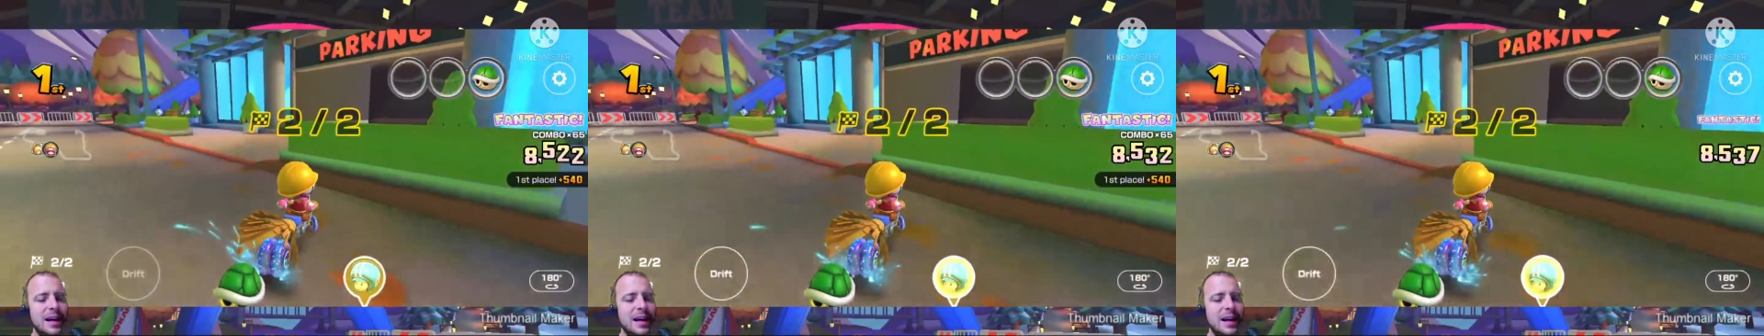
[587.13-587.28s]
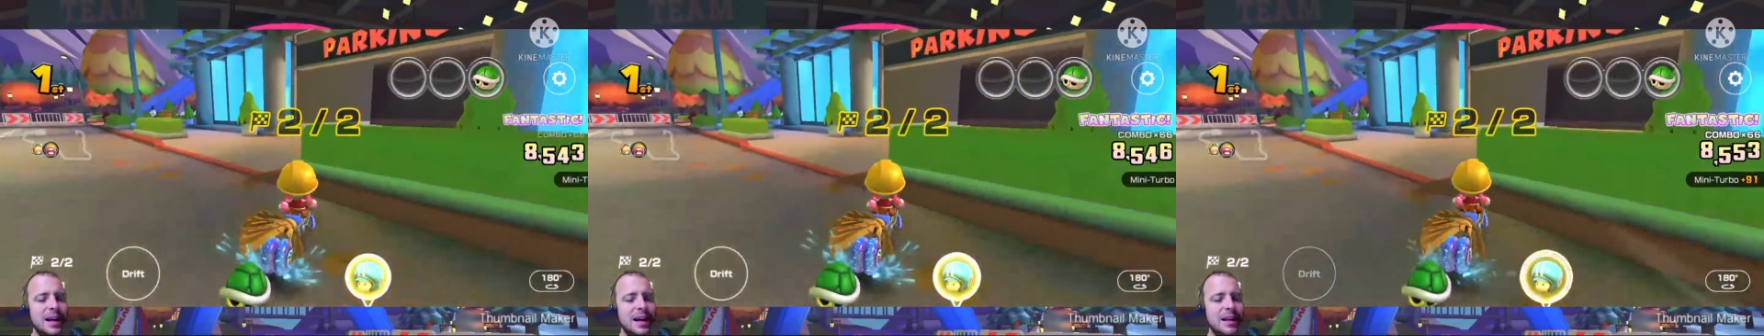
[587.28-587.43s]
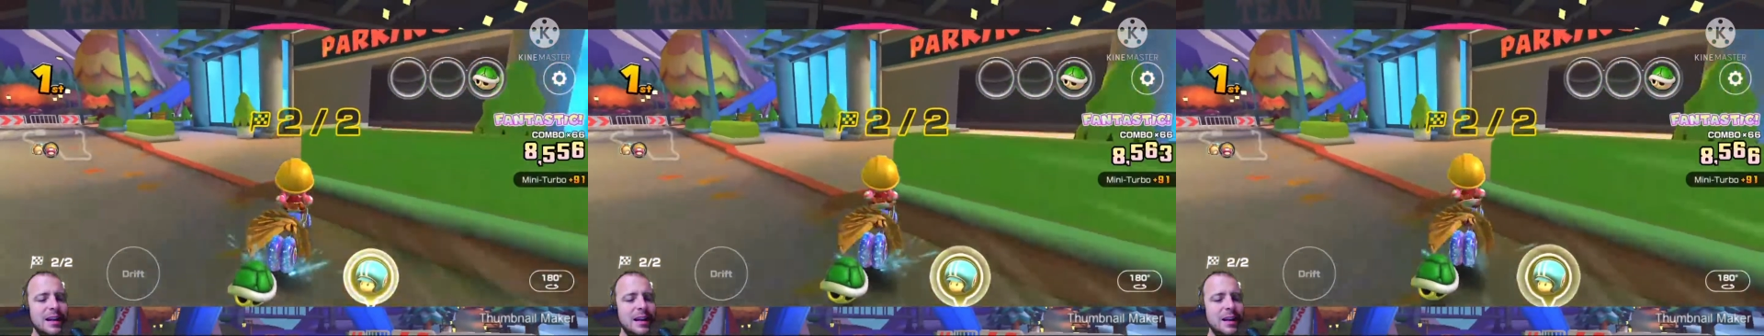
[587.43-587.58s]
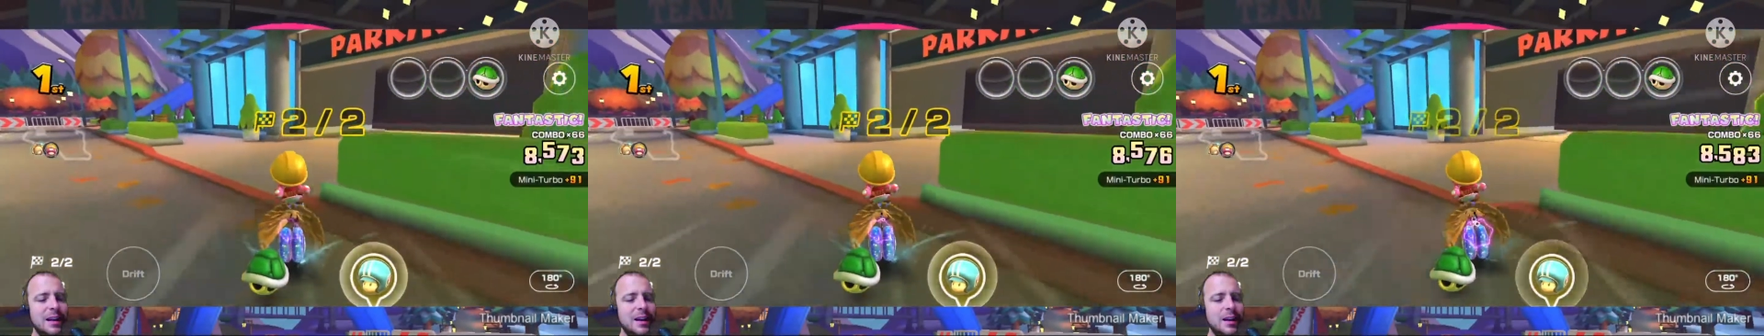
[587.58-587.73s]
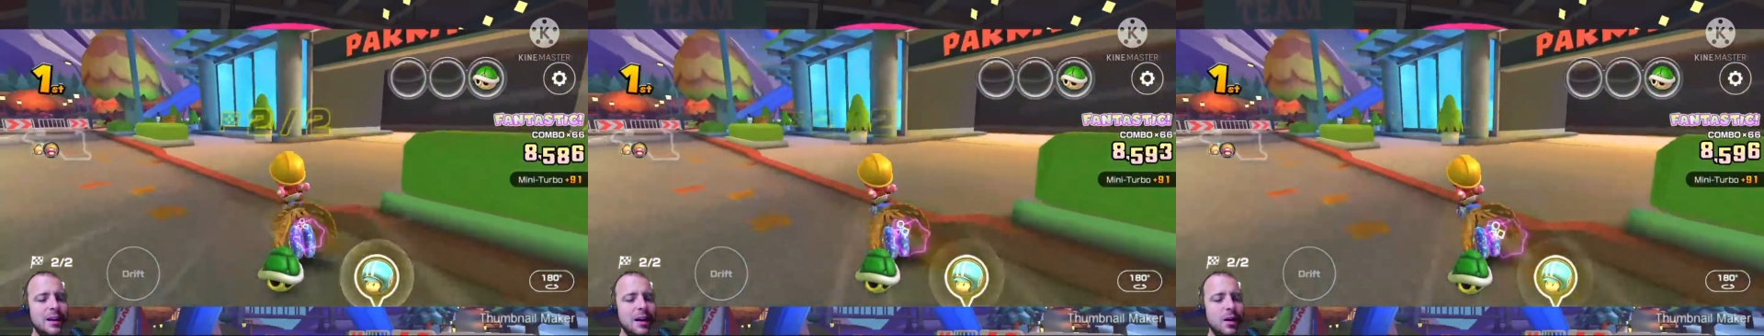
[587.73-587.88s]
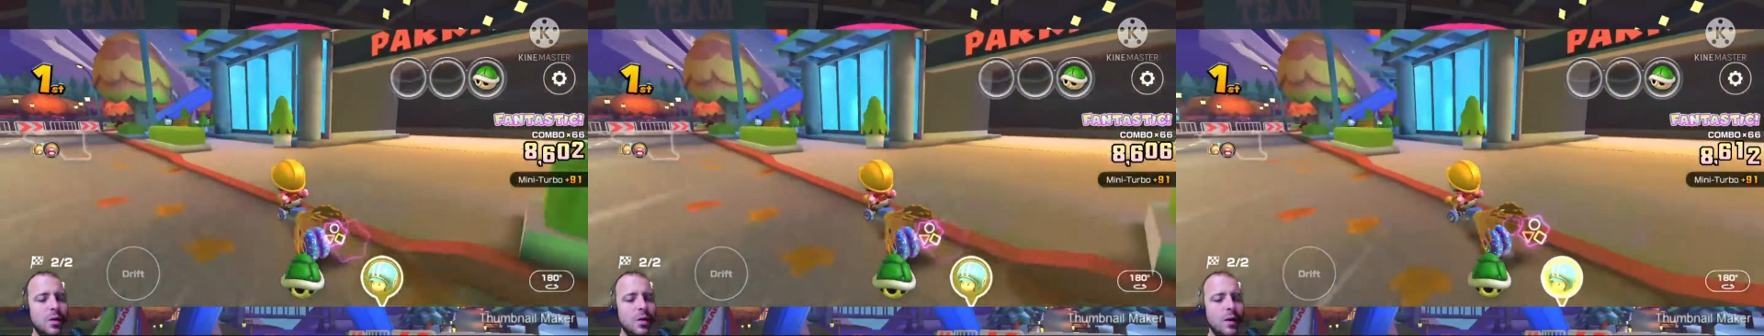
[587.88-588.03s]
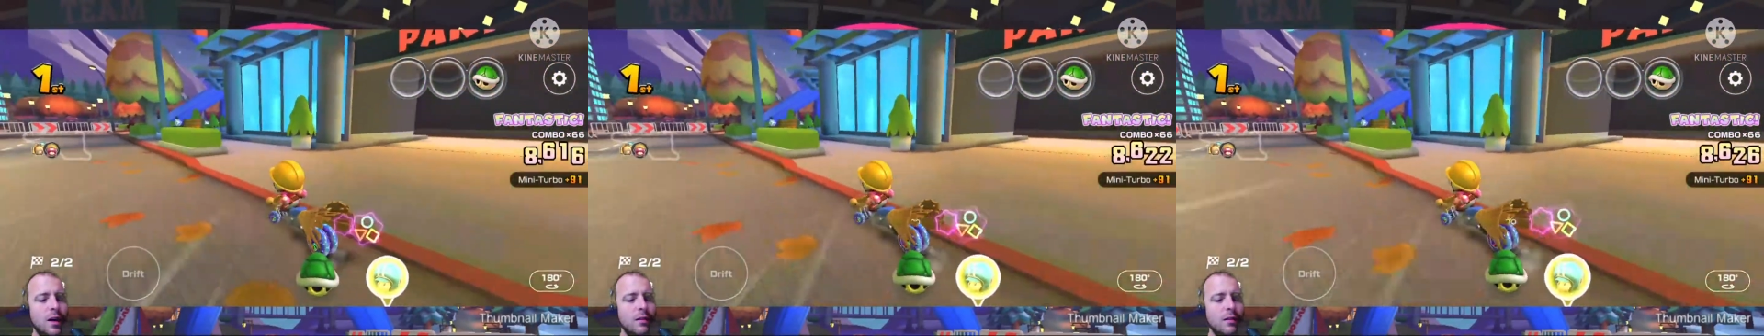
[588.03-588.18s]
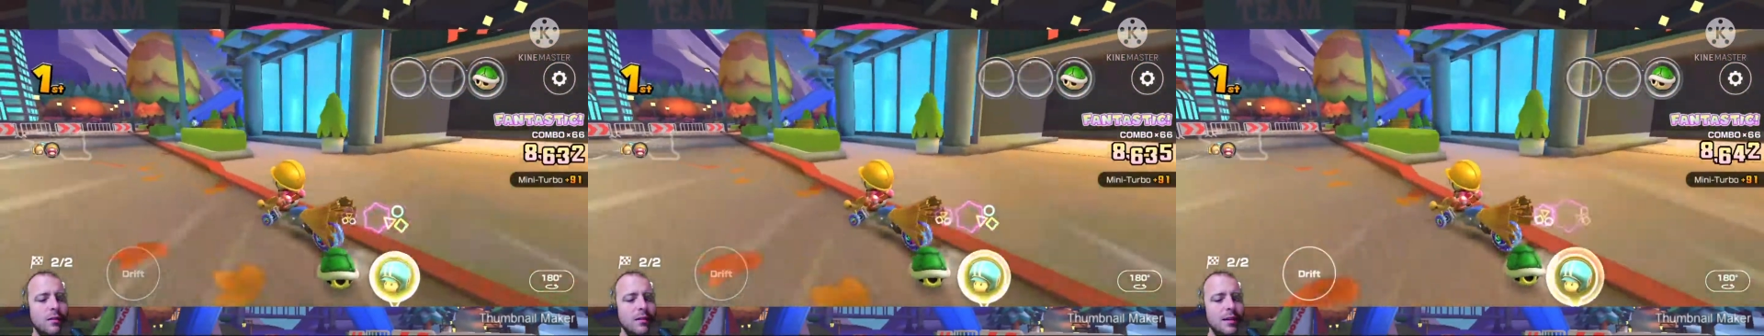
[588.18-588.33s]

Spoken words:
And then a quick